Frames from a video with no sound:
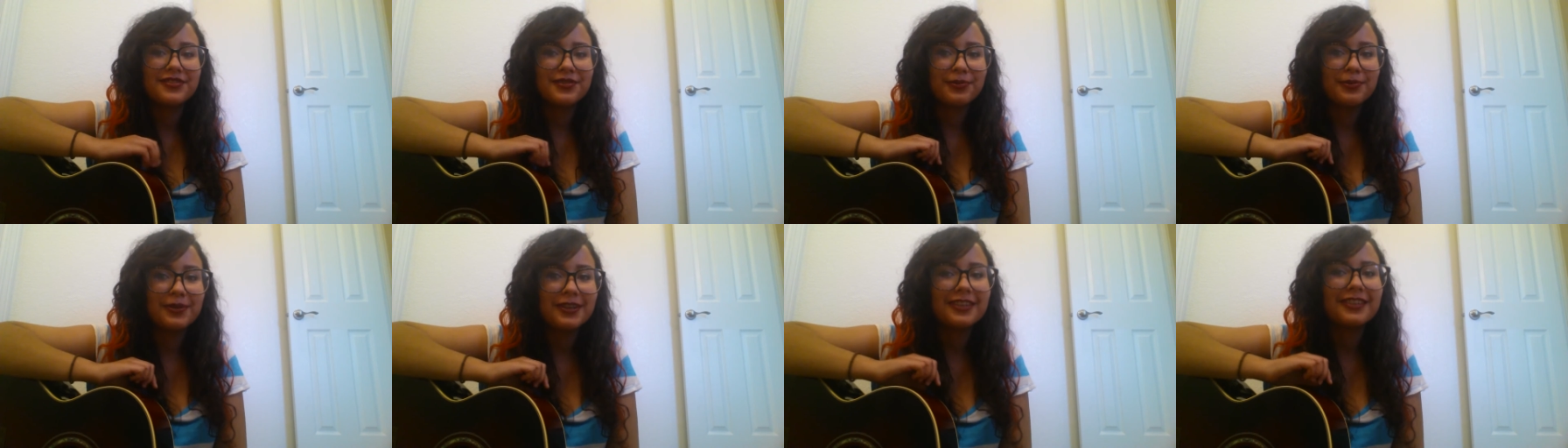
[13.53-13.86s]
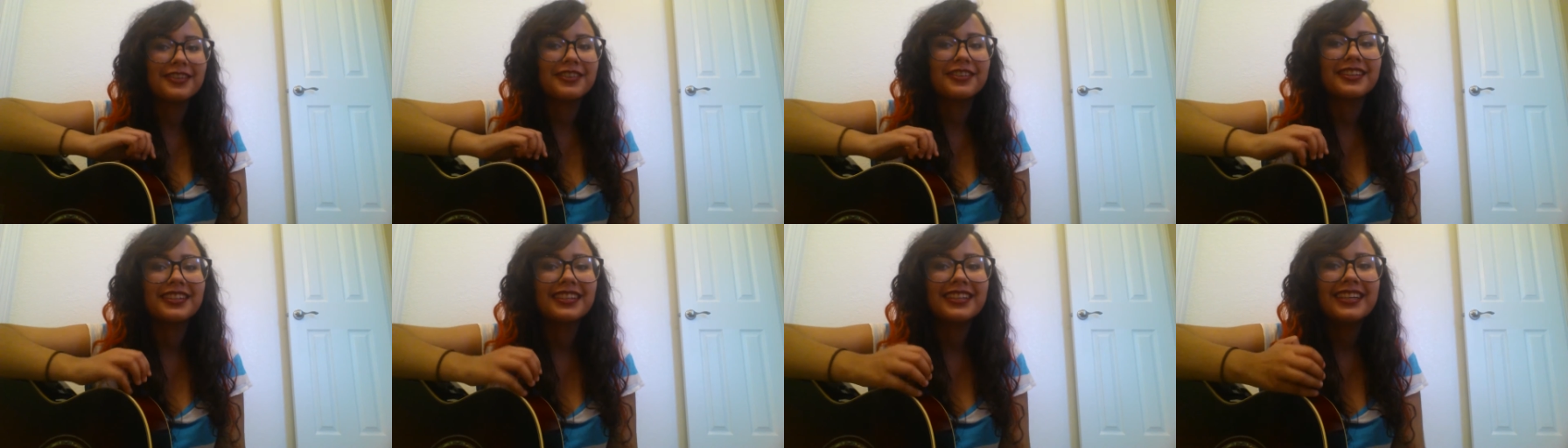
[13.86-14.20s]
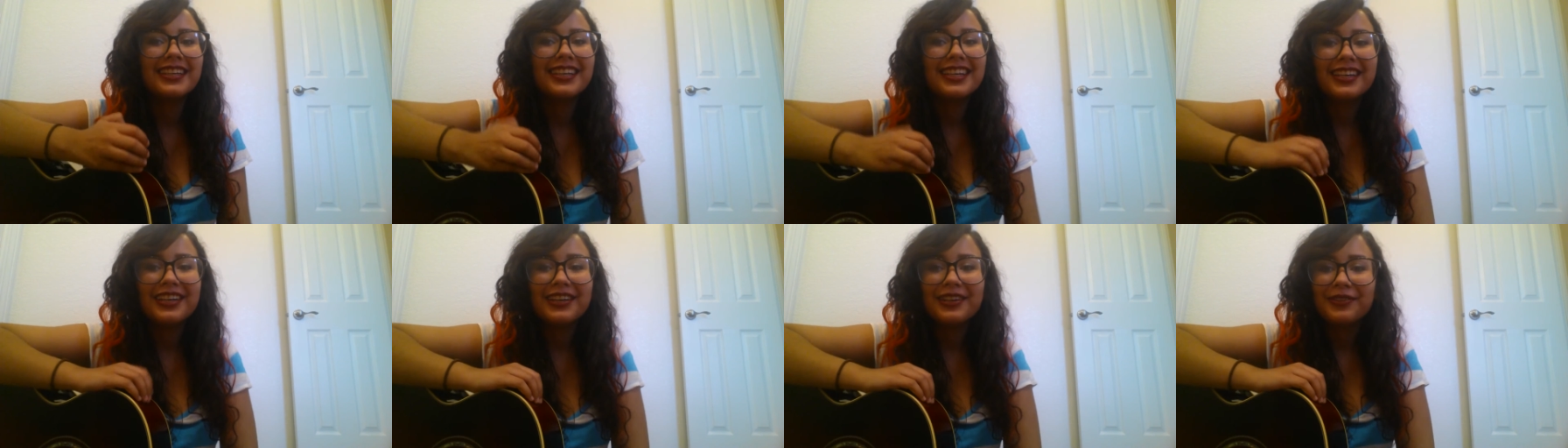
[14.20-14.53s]
the World,
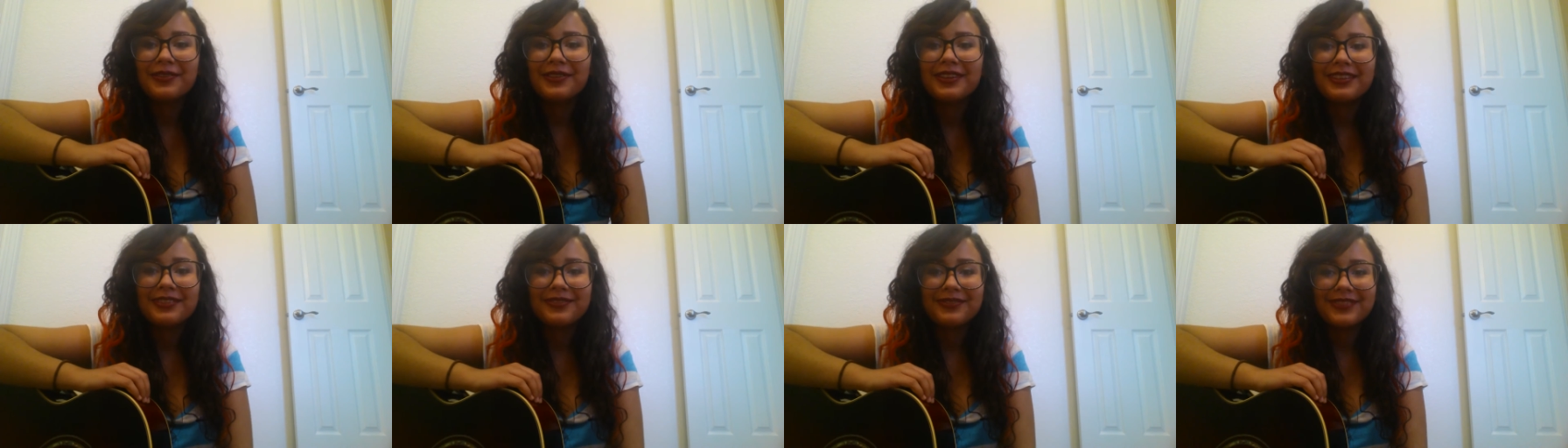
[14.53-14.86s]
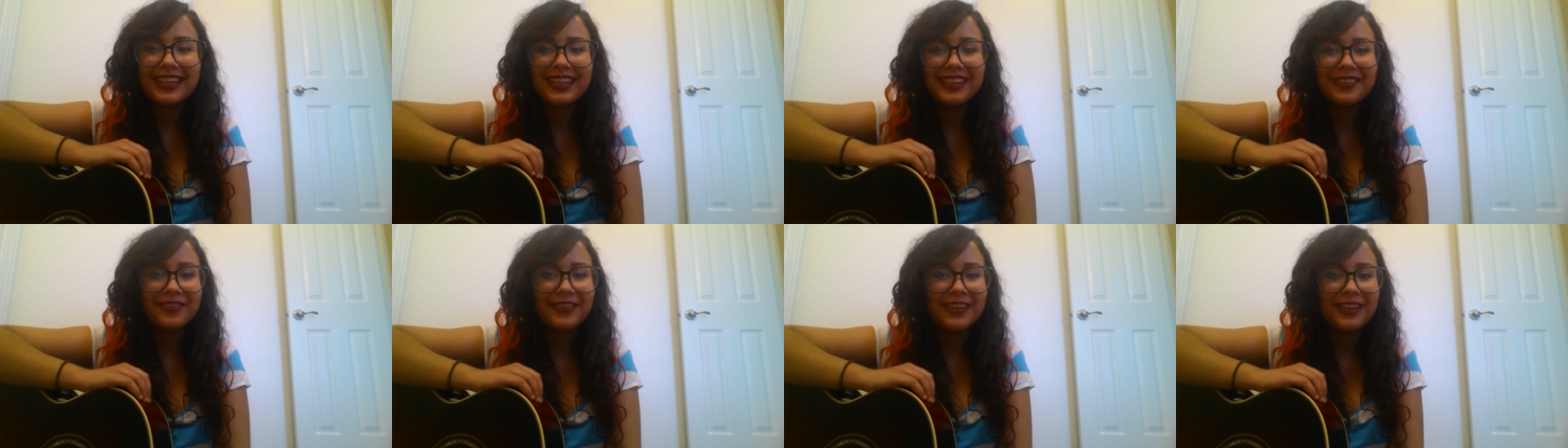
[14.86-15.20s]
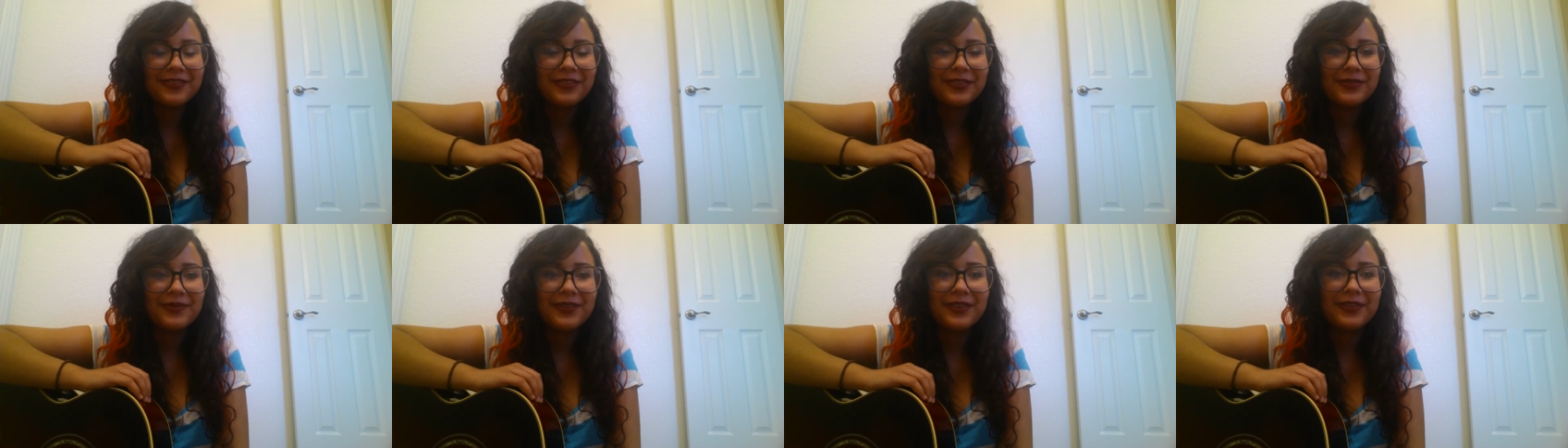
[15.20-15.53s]
one of my
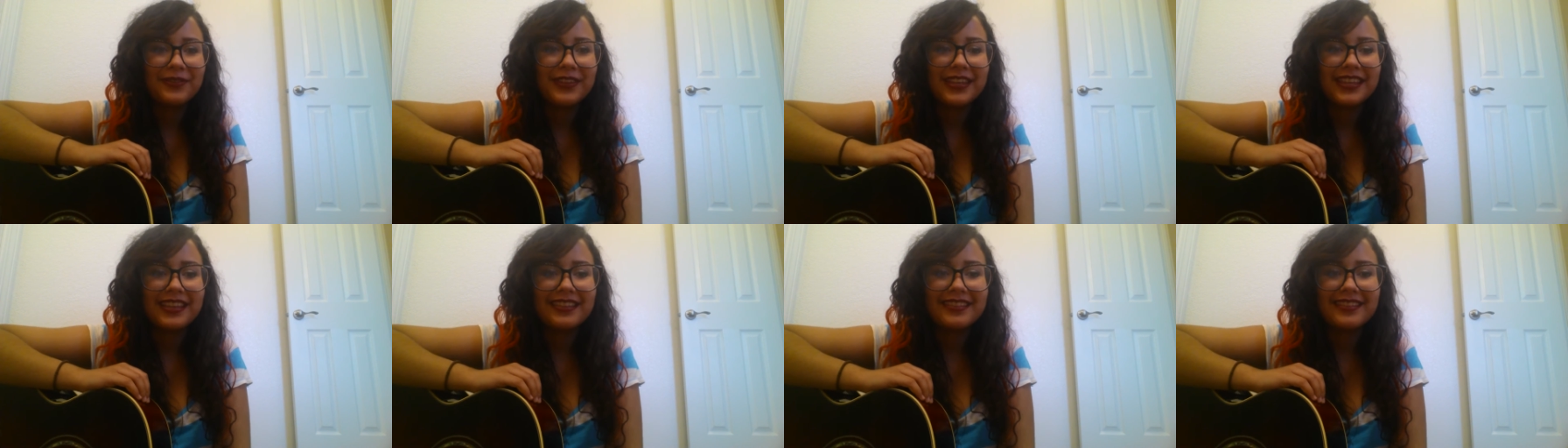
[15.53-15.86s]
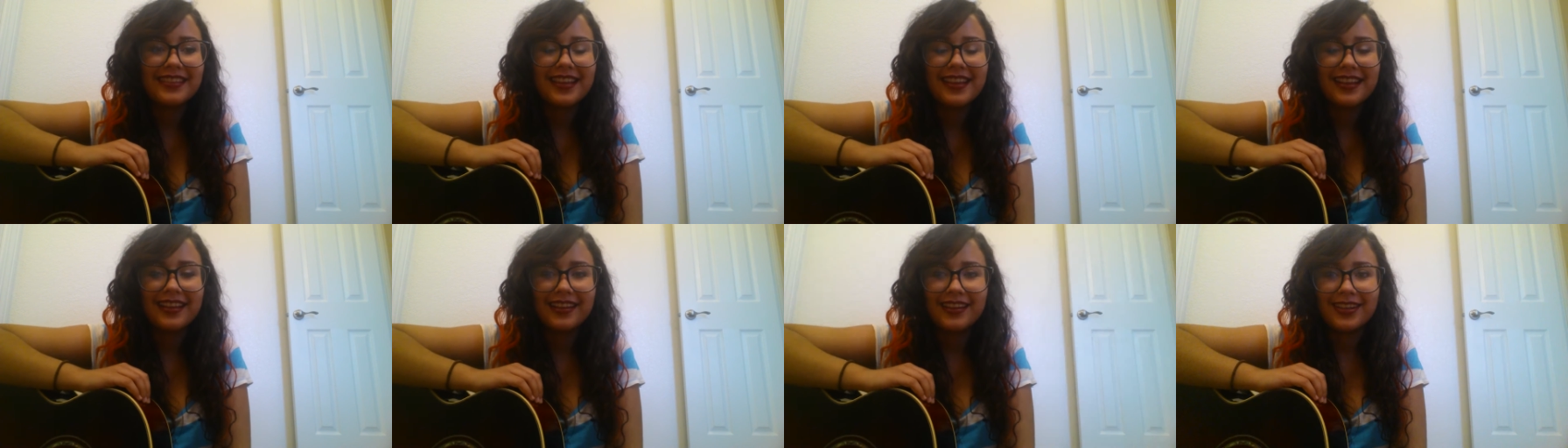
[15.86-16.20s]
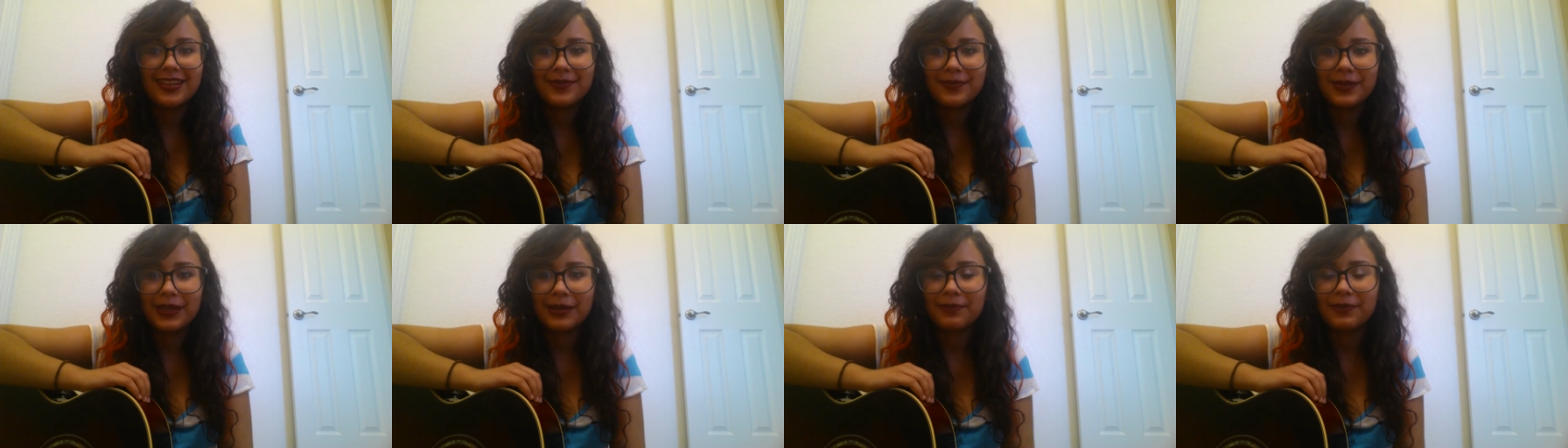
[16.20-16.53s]
favorite movies and
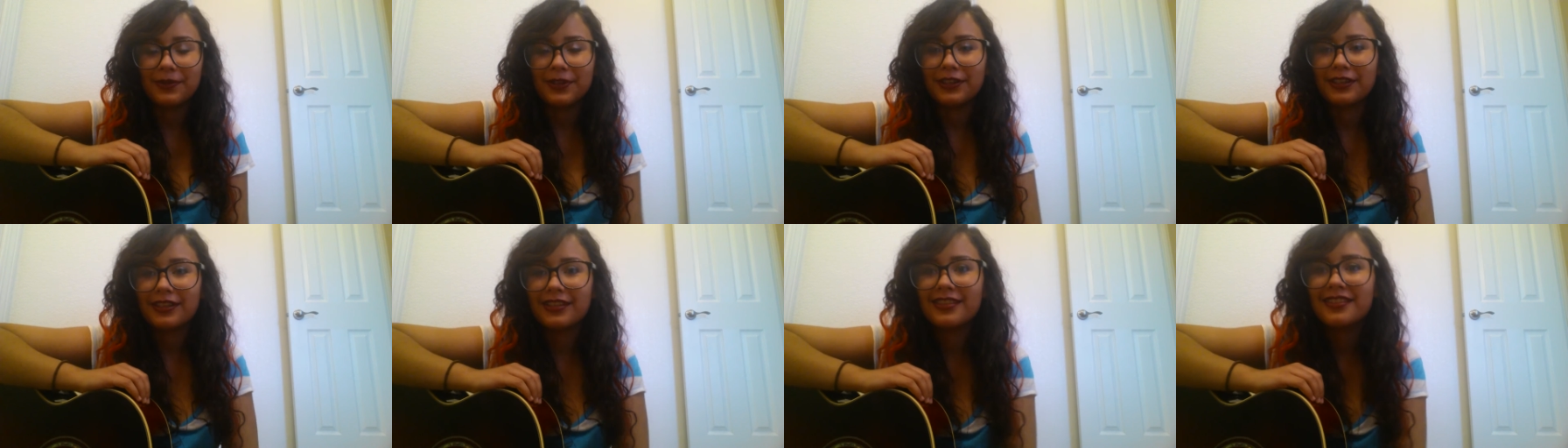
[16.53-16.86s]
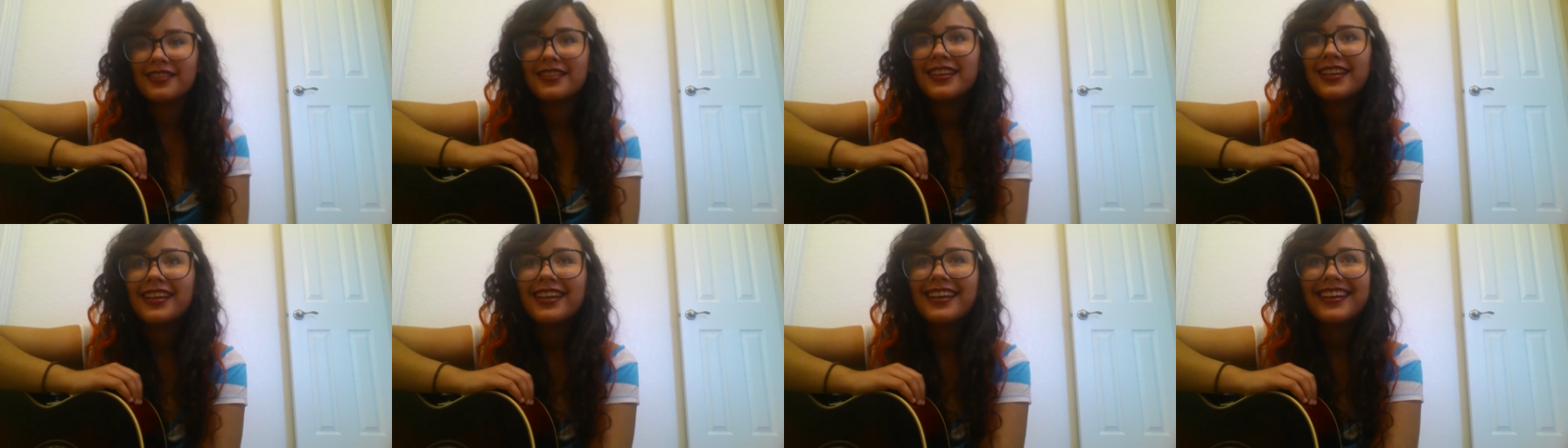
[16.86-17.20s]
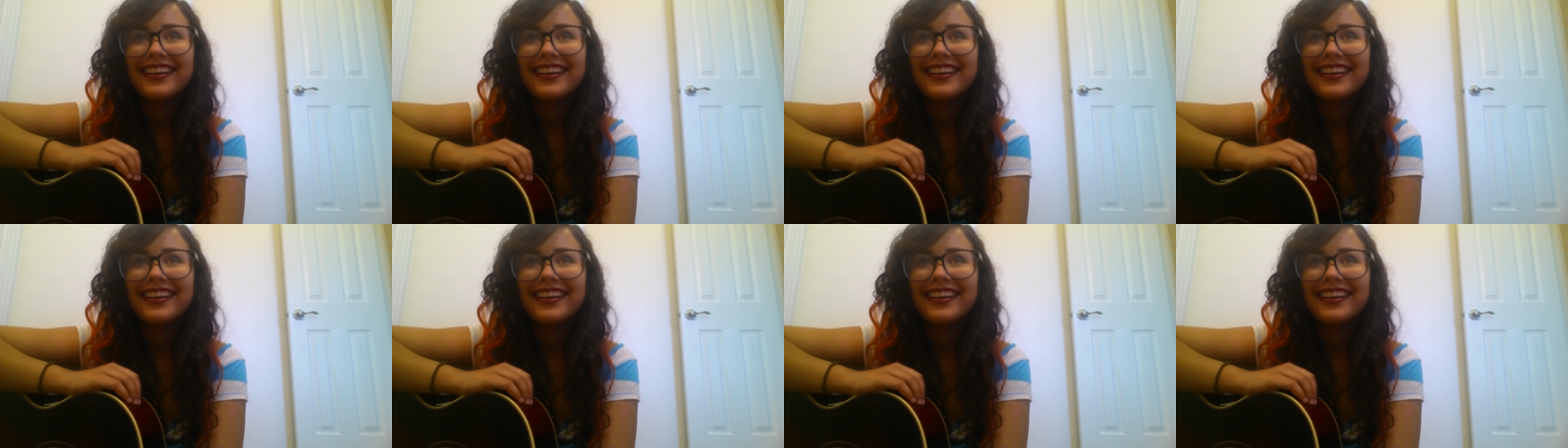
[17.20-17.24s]
comic books.